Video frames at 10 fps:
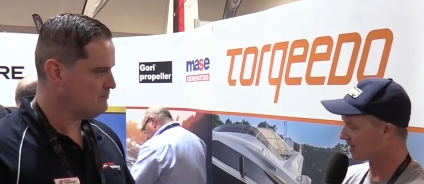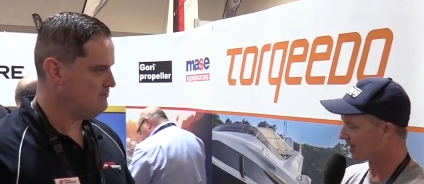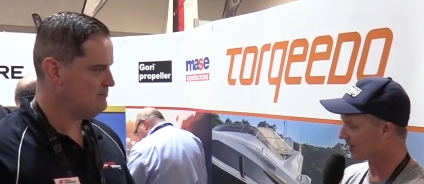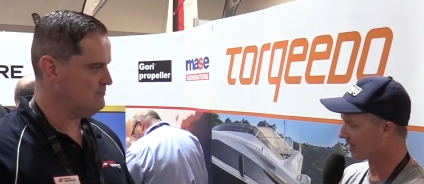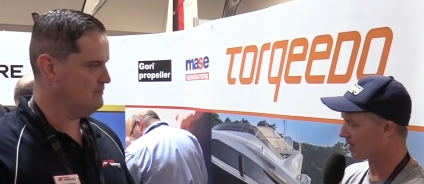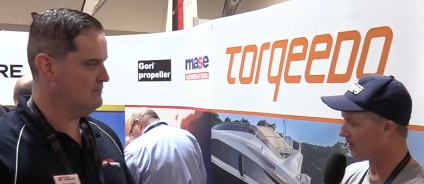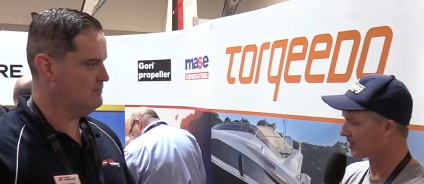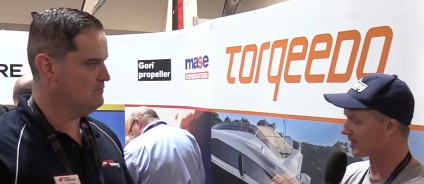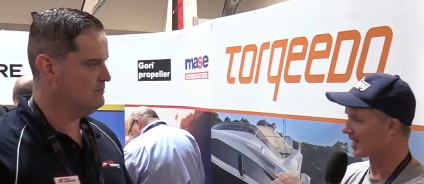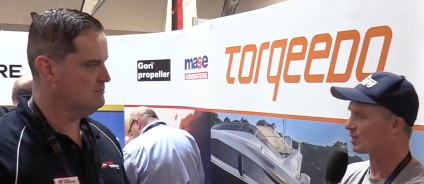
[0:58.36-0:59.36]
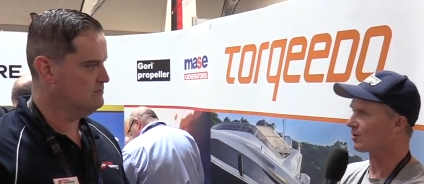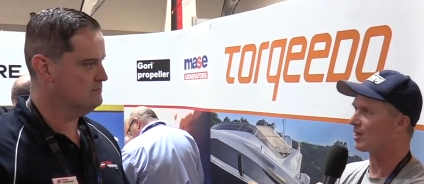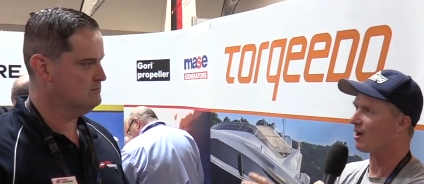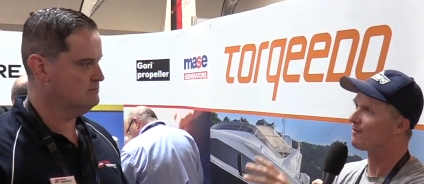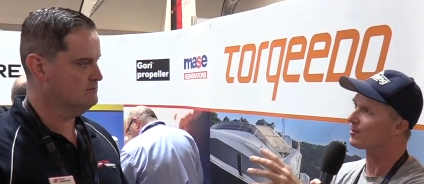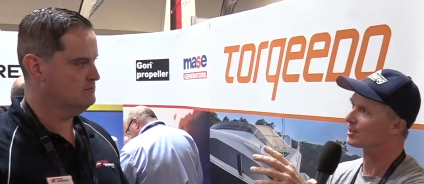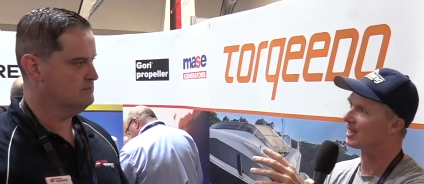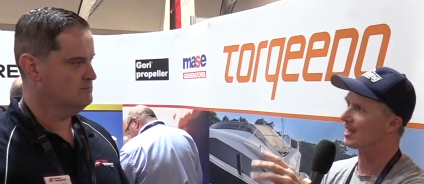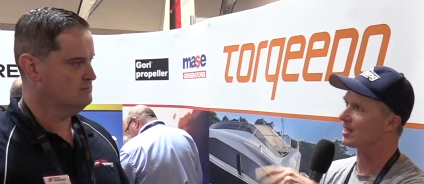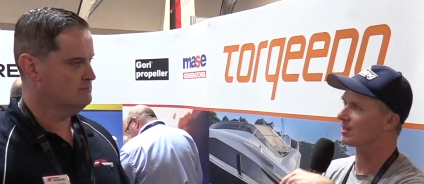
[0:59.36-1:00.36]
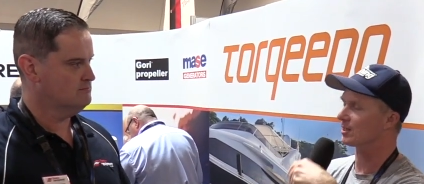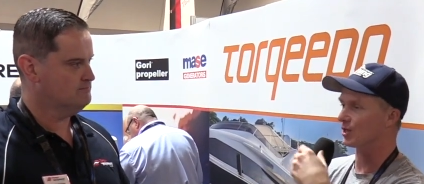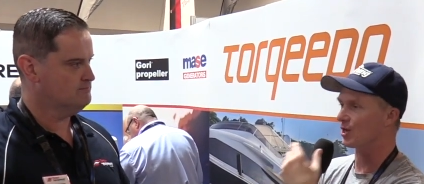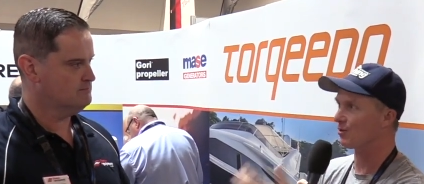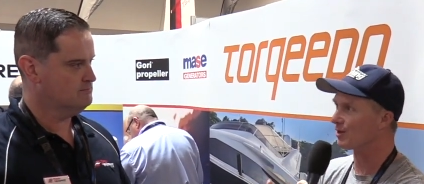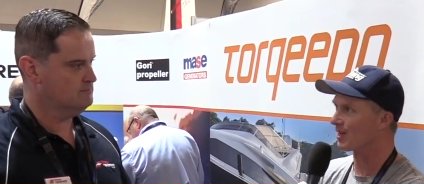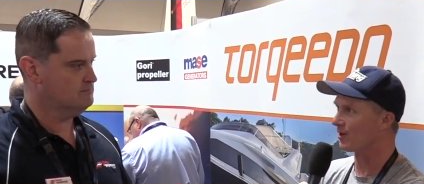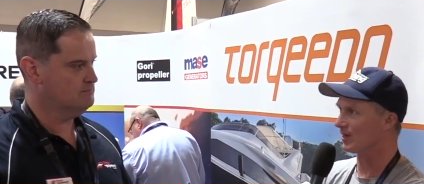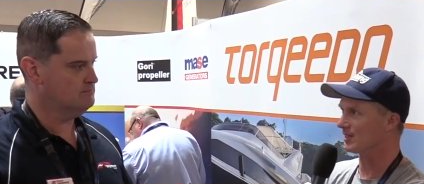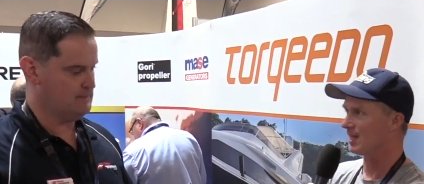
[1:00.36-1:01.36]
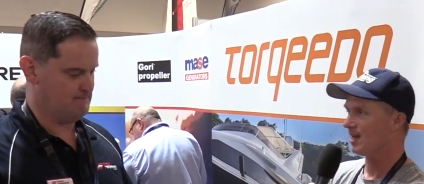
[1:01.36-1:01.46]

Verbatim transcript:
Speaker 1: are the, the guys at Sanctuary Cove, you were saying the security guys